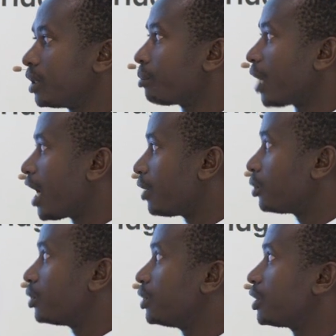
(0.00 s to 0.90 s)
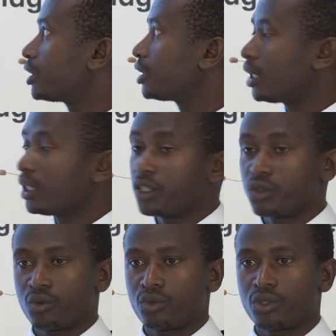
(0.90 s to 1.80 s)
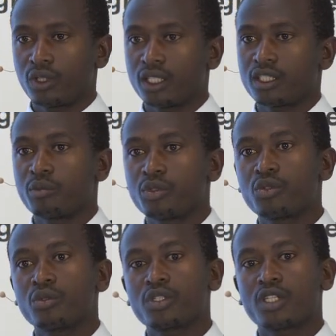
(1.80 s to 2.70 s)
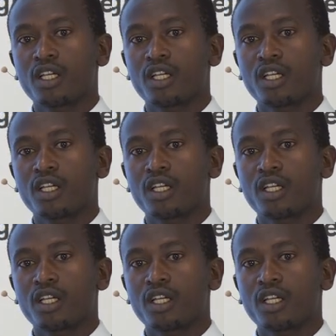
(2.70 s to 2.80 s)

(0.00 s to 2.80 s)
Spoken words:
plywoods and the sugar substitutes